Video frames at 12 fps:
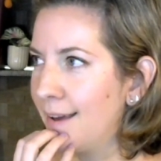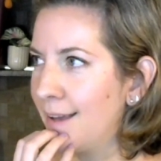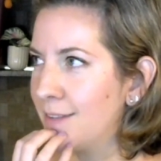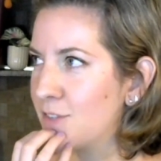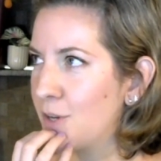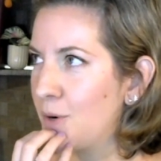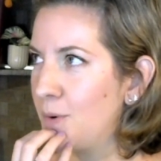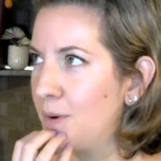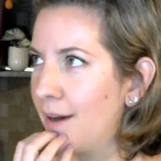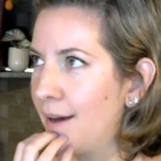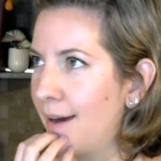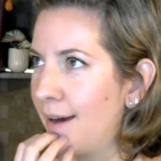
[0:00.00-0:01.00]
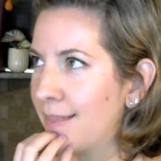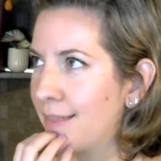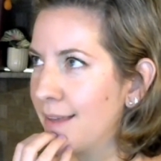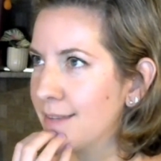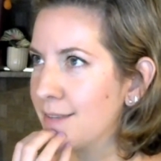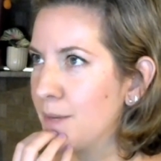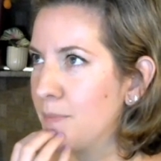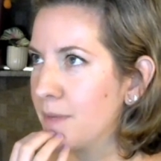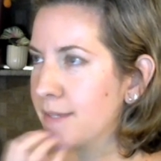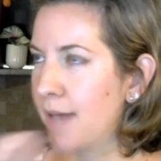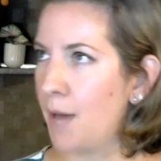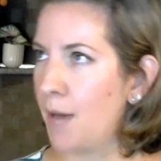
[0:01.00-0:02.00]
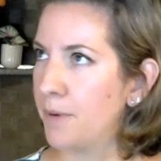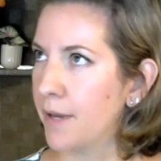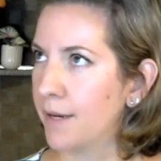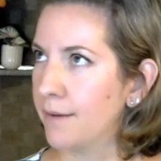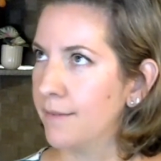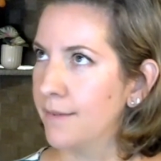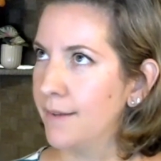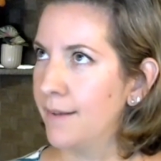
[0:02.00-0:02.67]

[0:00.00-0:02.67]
And so I think something's happening,